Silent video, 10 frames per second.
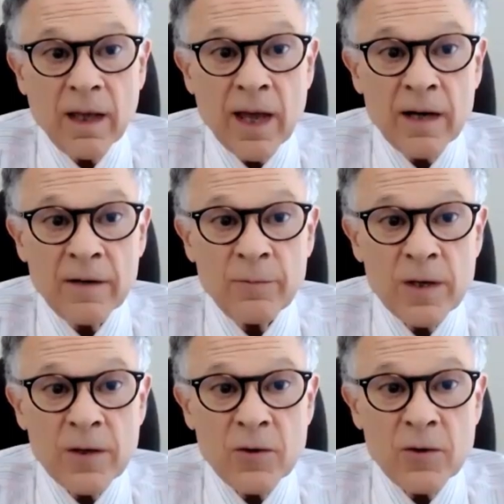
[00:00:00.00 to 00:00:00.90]
can it
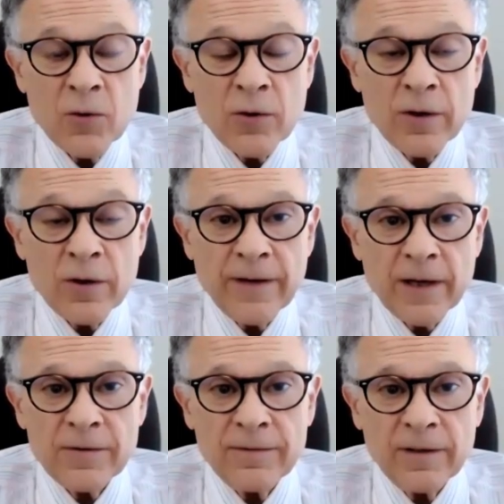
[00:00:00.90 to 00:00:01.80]
be cured
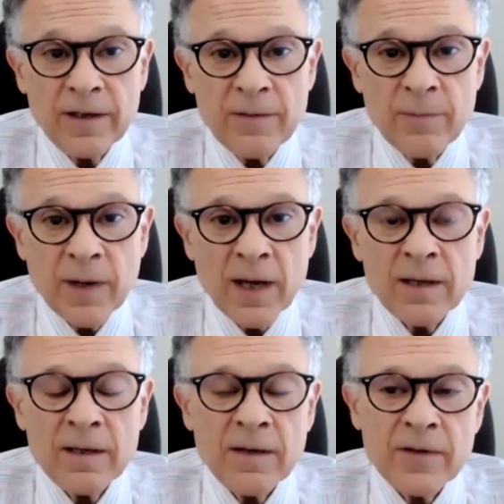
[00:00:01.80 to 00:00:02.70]
effectively by
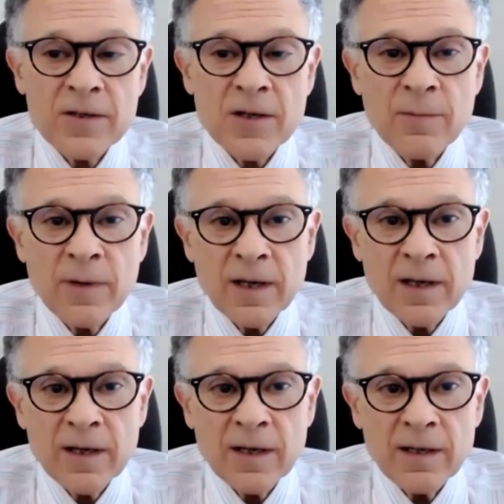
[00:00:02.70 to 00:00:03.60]
giving
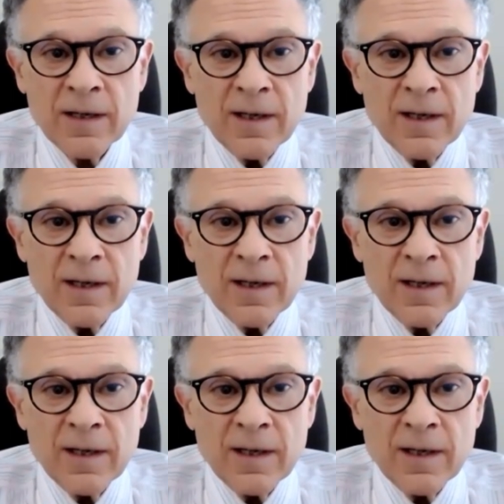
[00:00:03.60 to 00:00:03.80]
somebody a